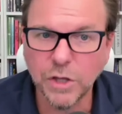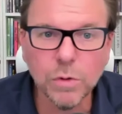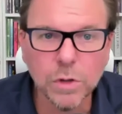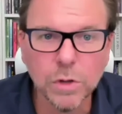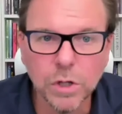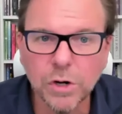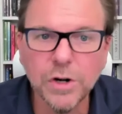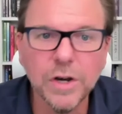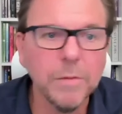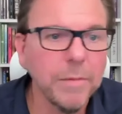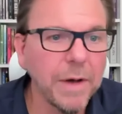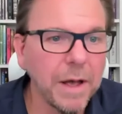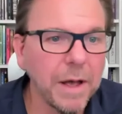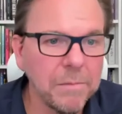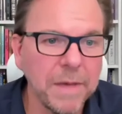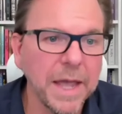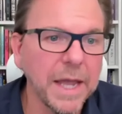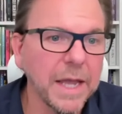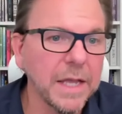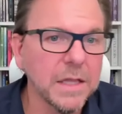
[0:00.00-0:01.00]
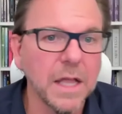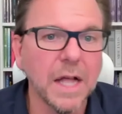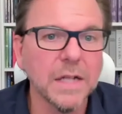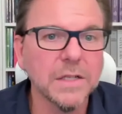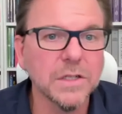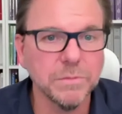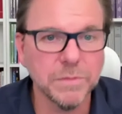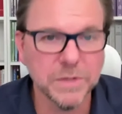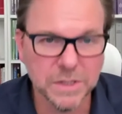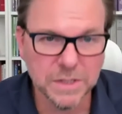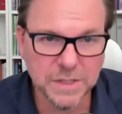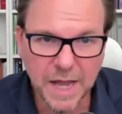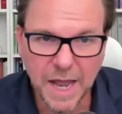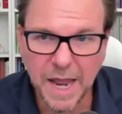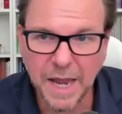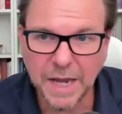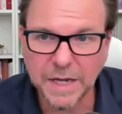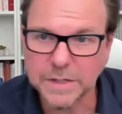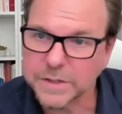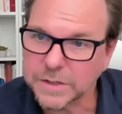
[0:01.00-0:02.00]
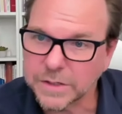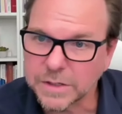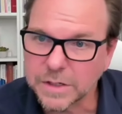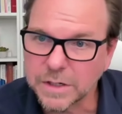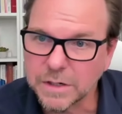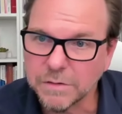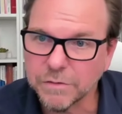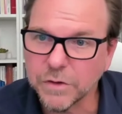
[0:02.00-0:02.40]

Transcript: you learned it by making lots of mistakes.